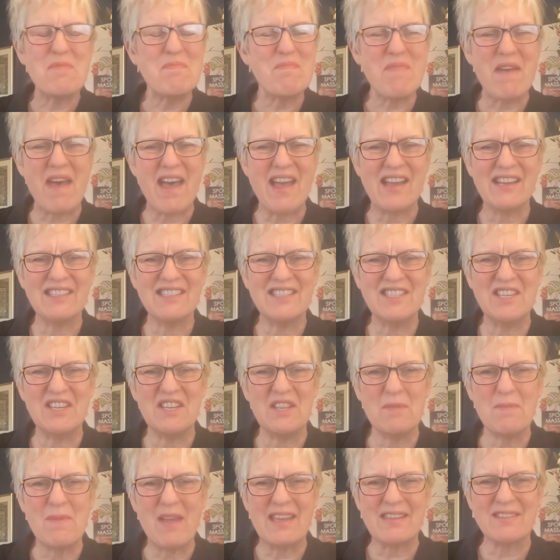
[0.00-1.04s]
back
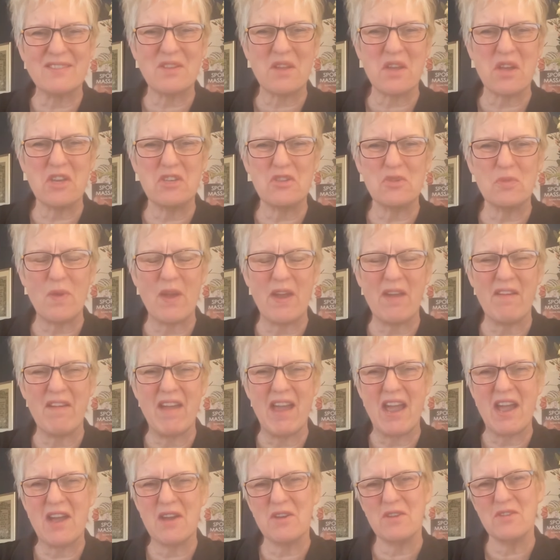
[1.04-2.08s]
to the Massage
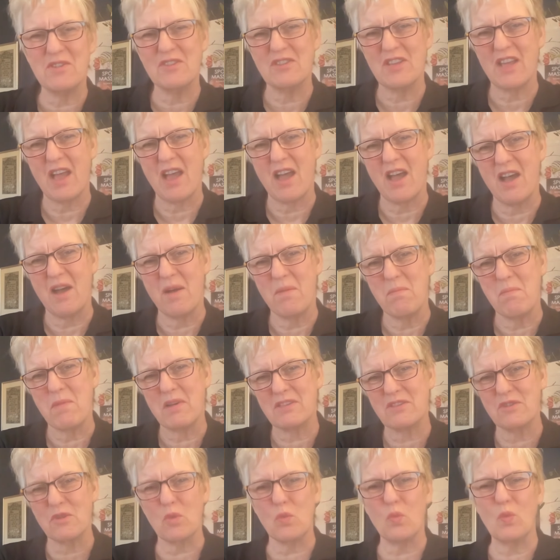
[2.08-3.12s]
Warehouse
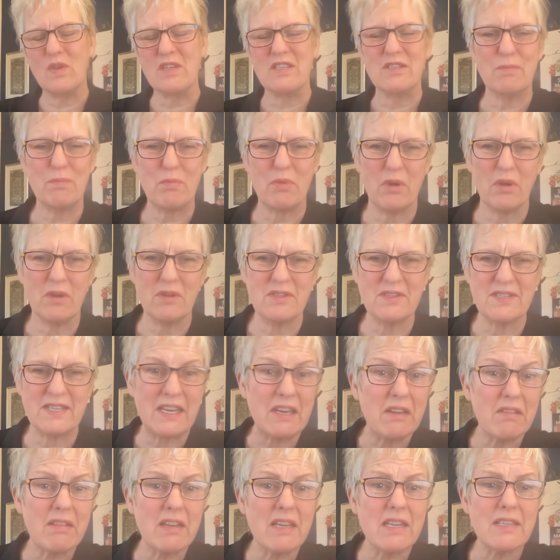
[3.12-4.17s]
Muscle Whisper
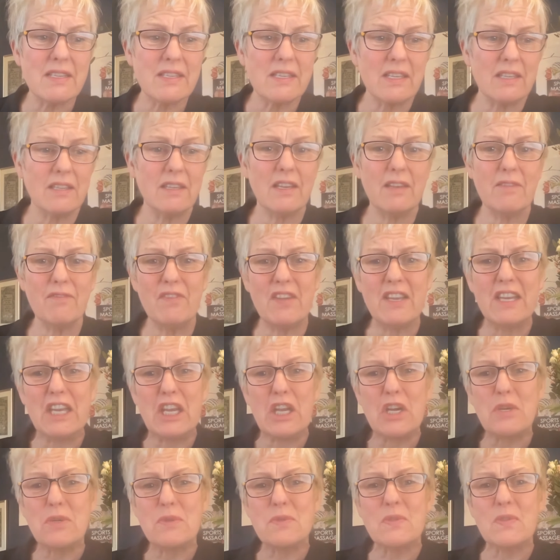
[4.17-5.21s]
series and
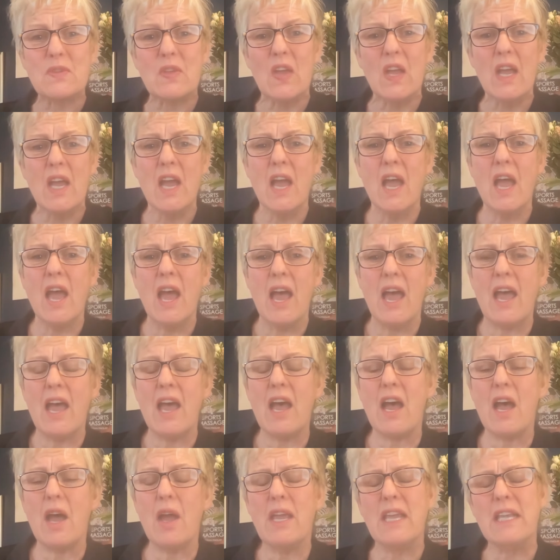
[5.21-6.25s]
videos.
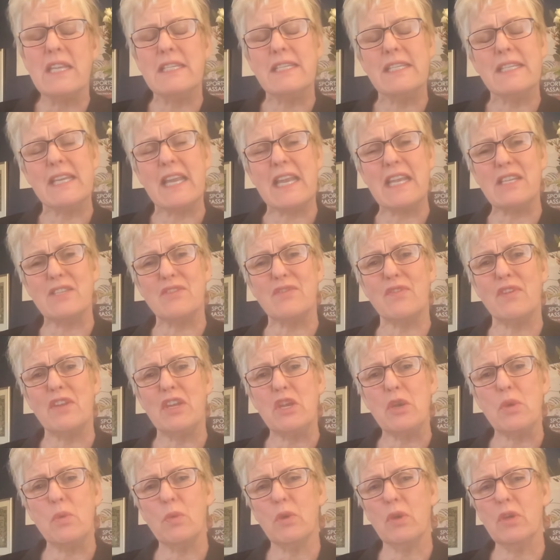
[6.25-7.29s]
In today's
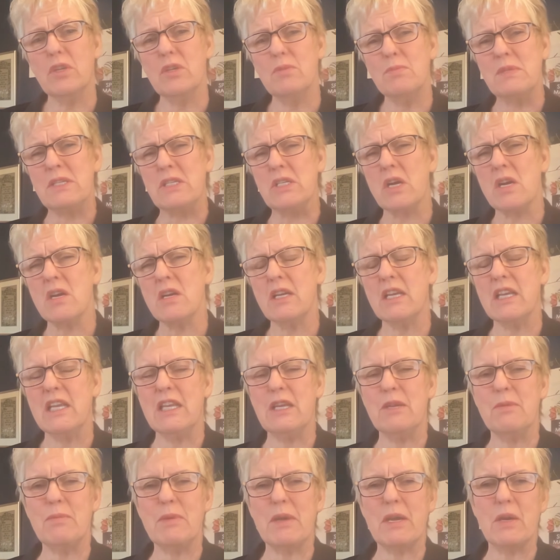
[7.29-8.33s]
video, we're going to be
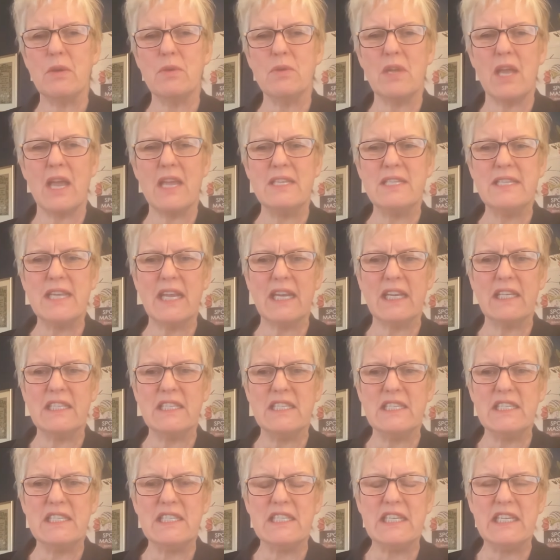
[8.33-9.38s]
talking about a
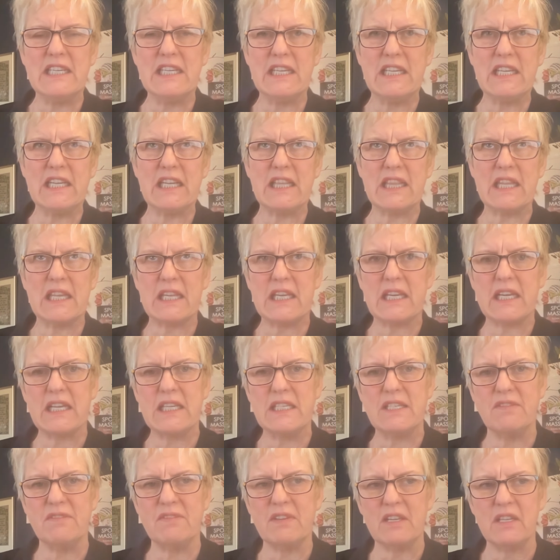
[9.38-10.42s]
technique that
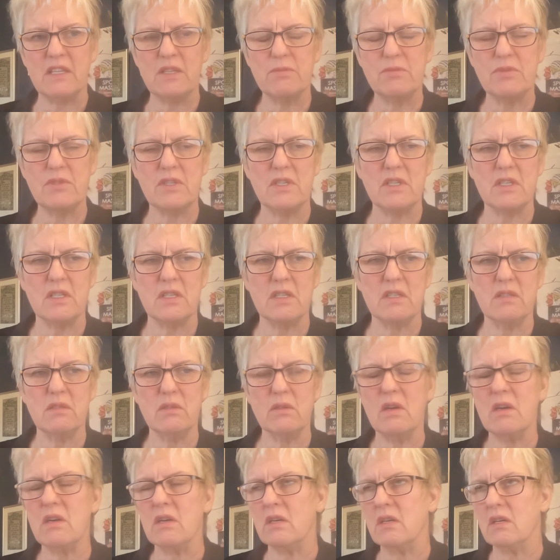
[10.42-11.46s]
I developed
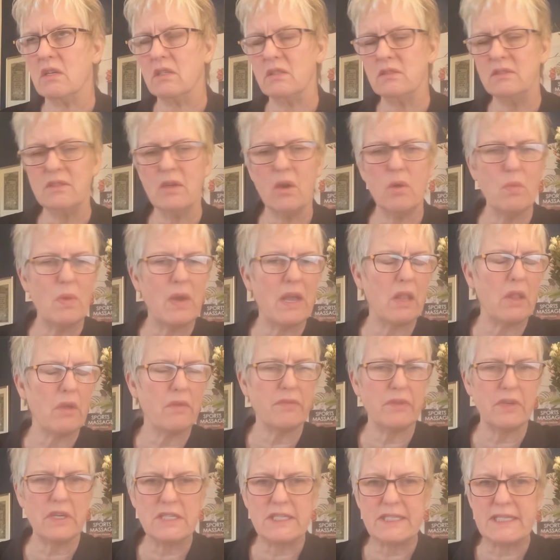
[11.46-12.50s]
well
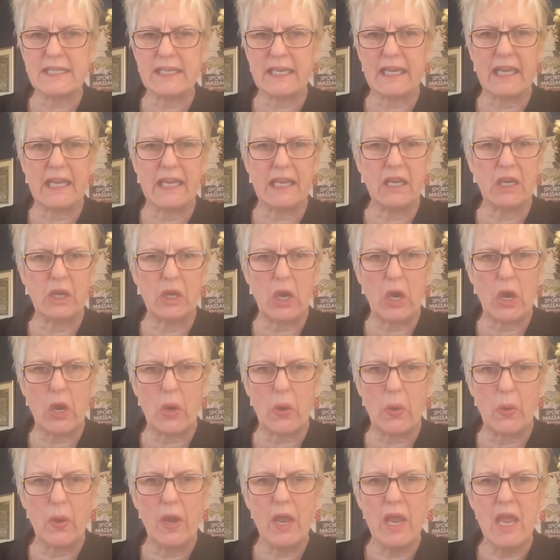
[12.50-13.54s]
over a decade
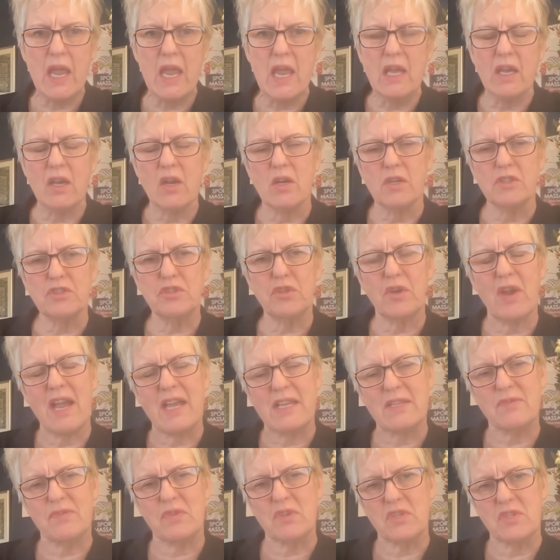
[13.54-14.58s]
ago called
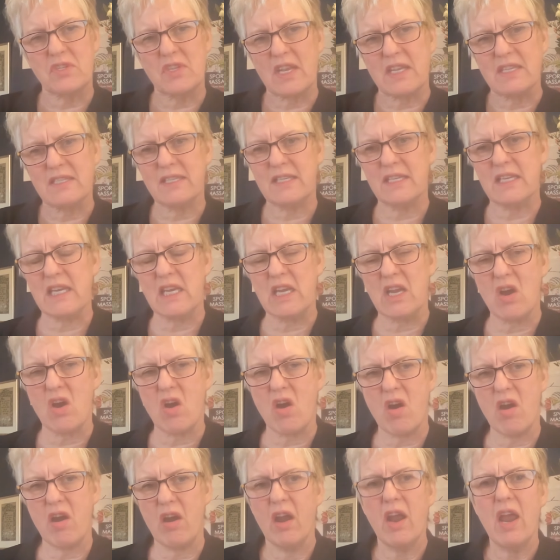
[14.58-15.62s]
Transverse
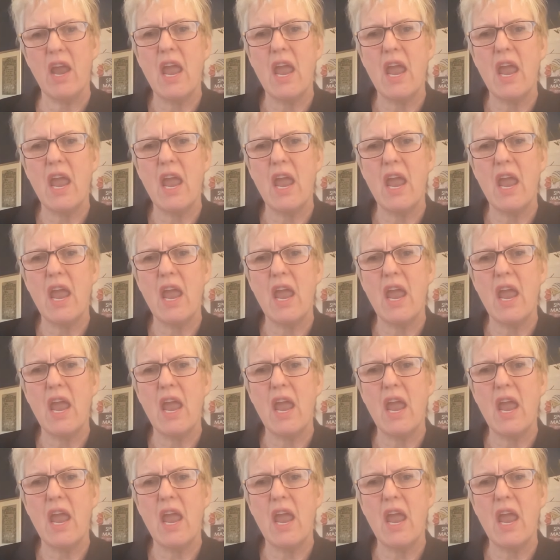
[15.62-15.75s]
STR.